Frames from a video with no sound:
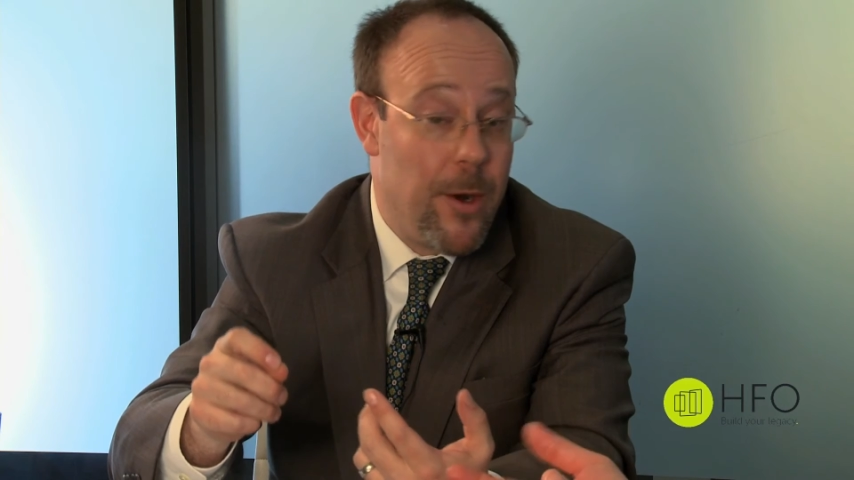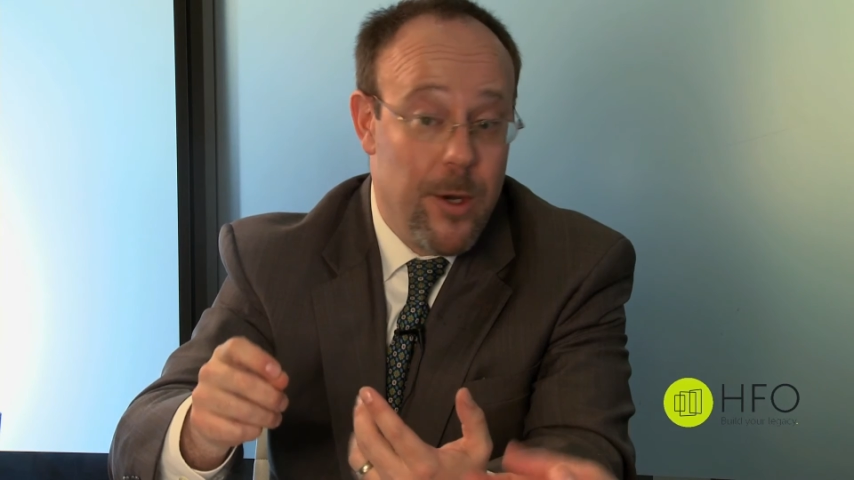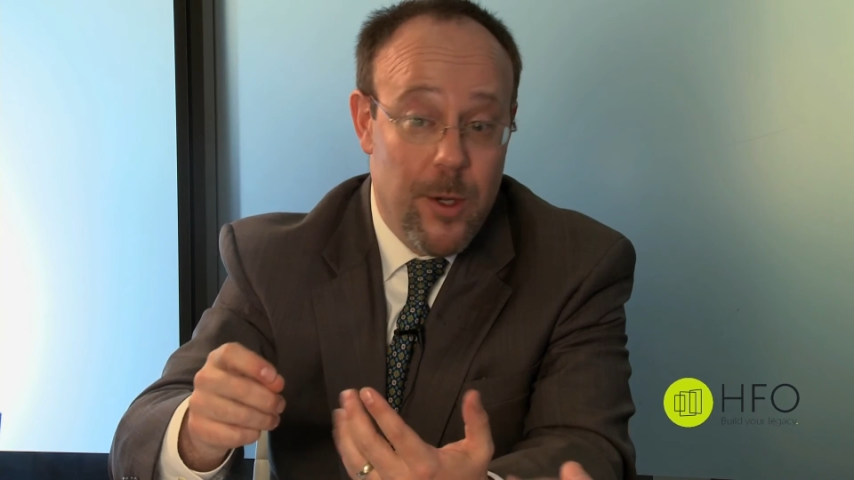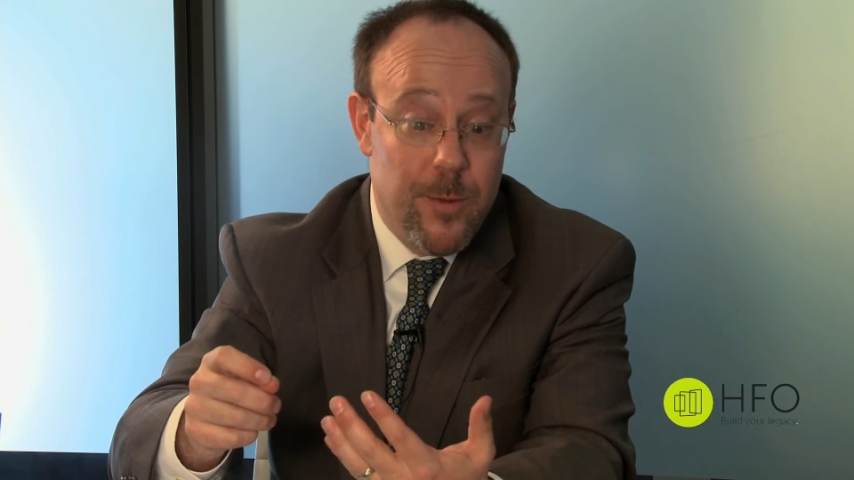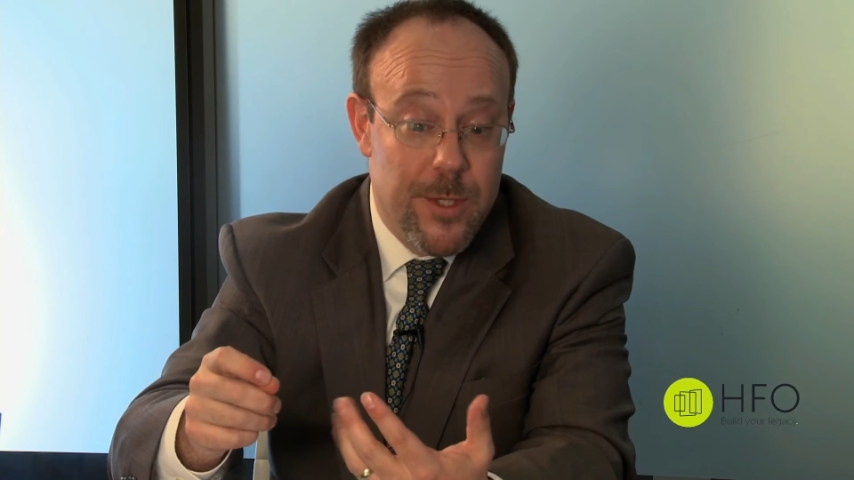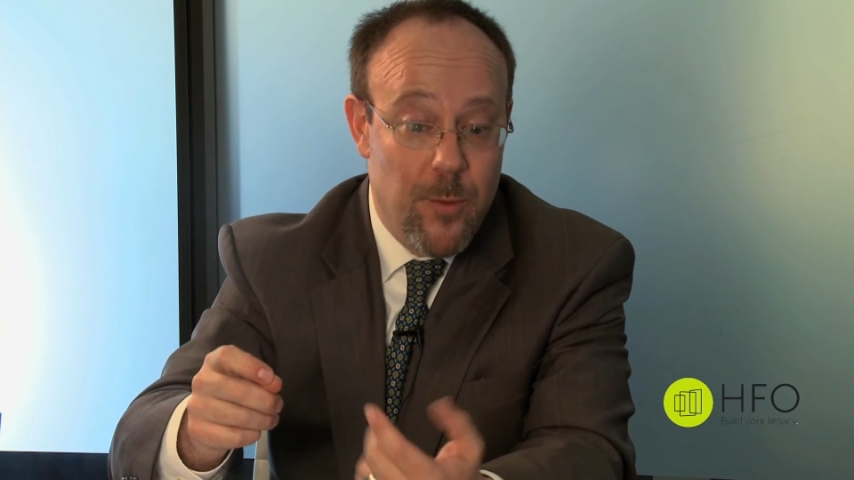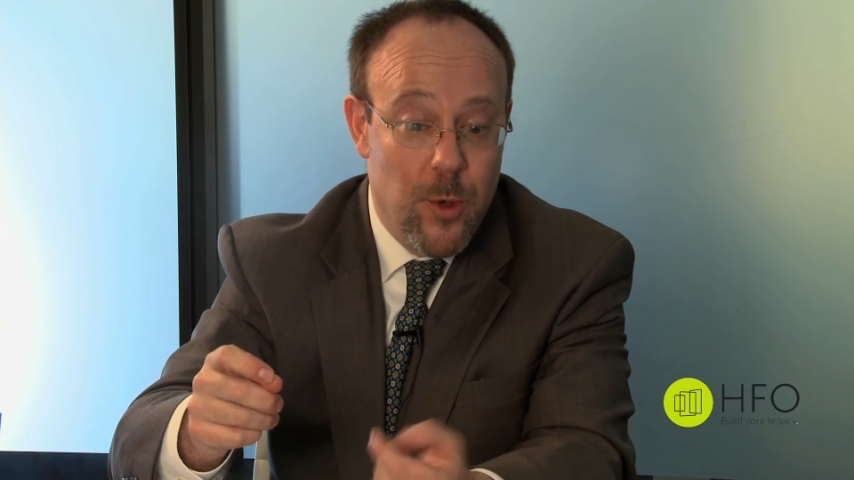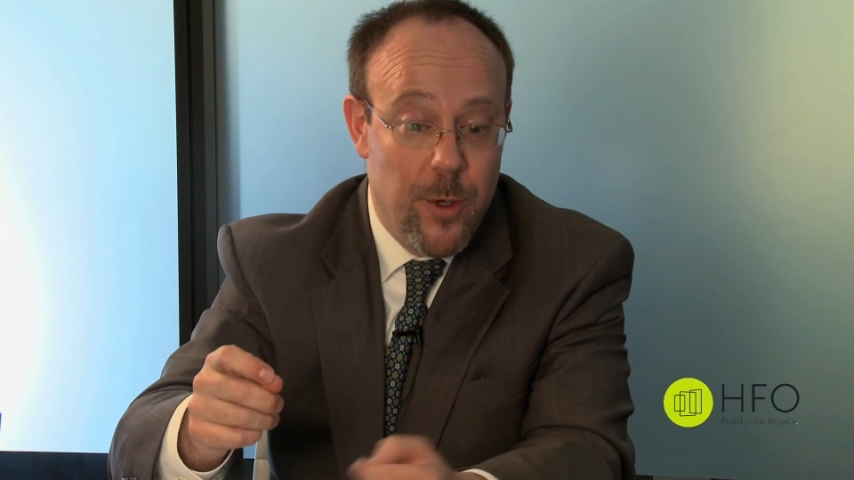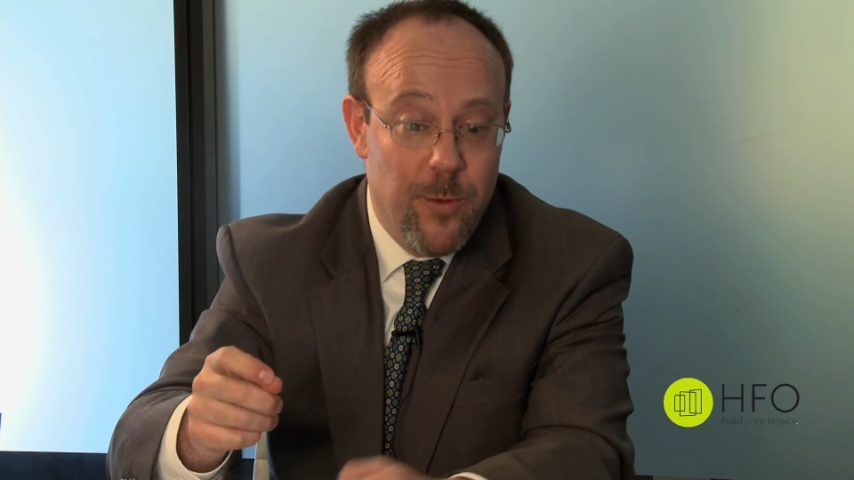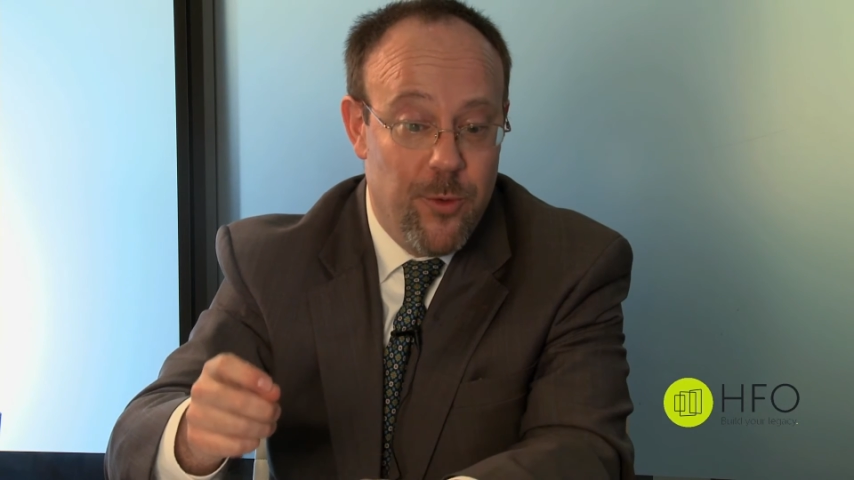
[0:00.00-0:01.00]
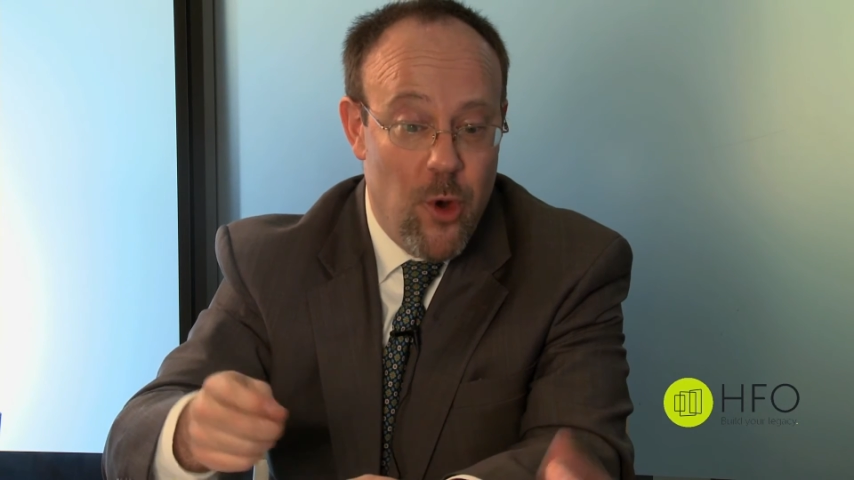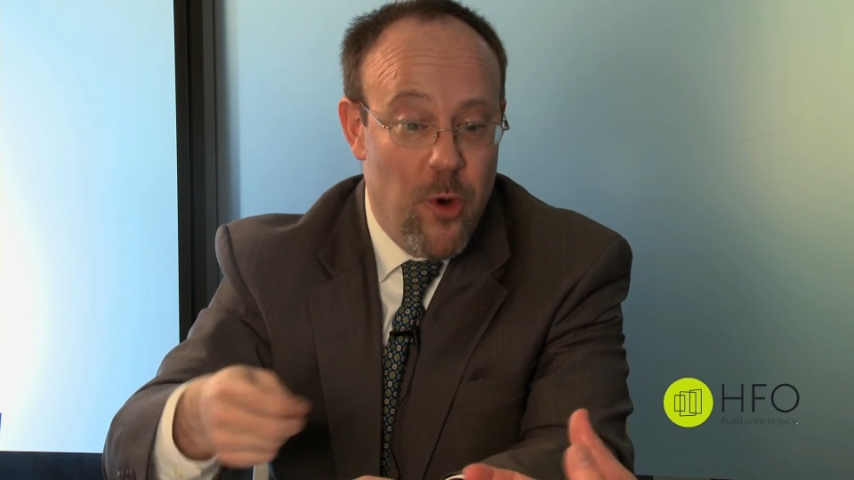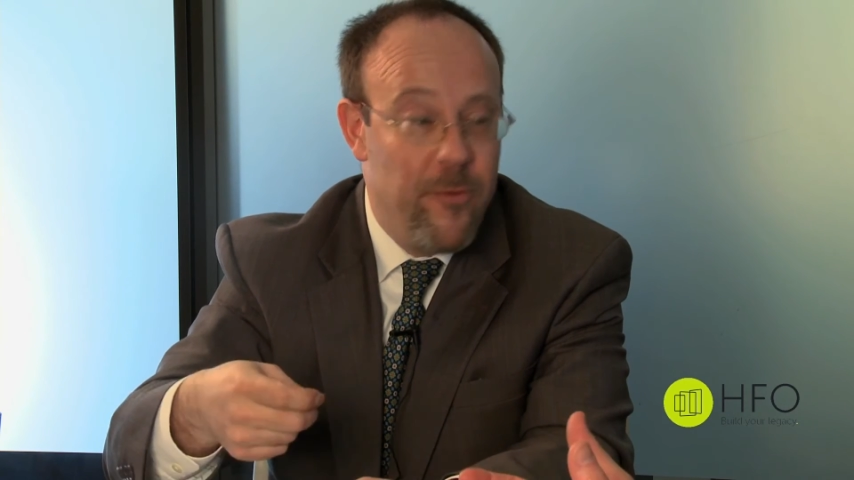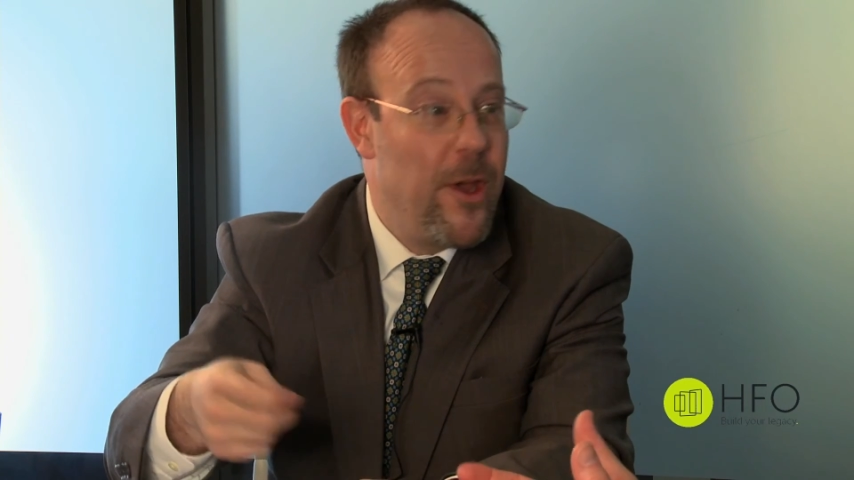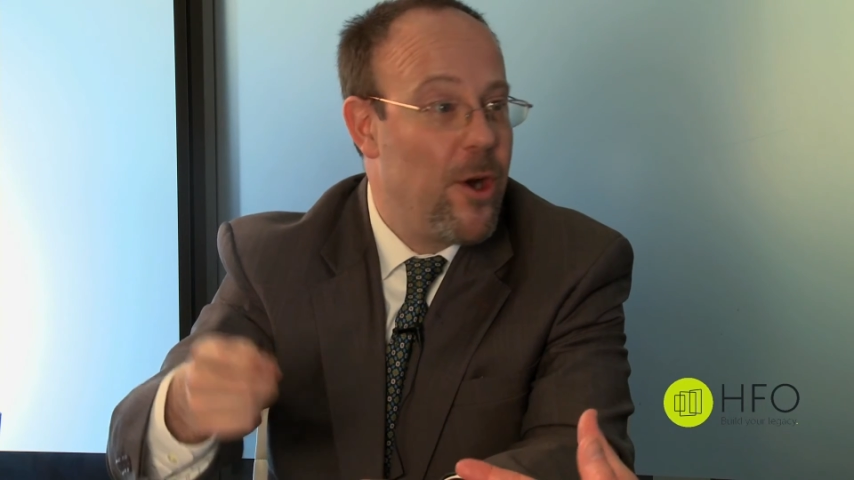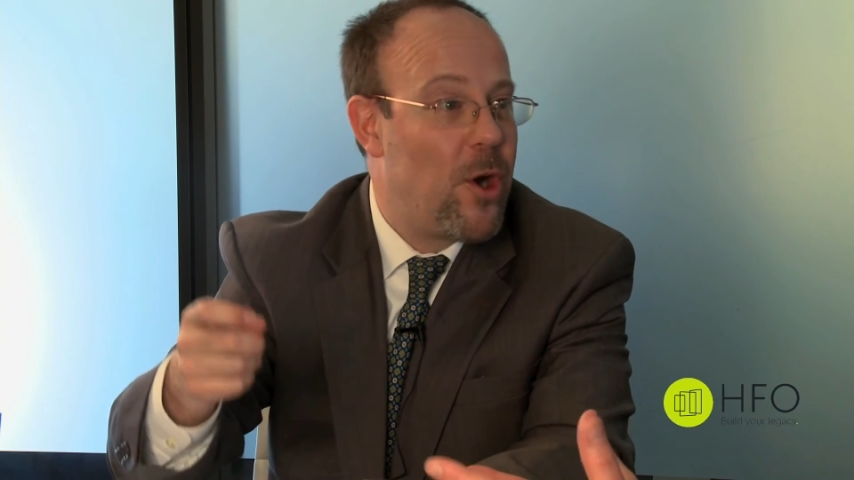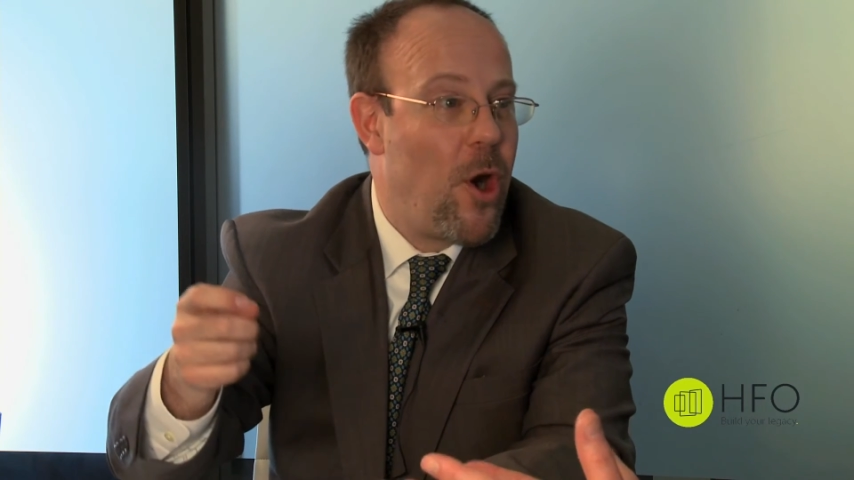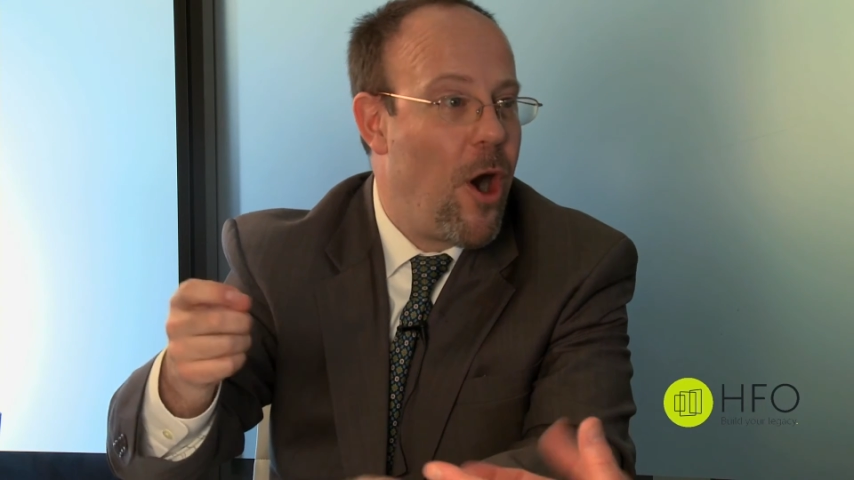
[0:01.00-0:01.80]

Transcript: I don't know, someone drove Property their damage.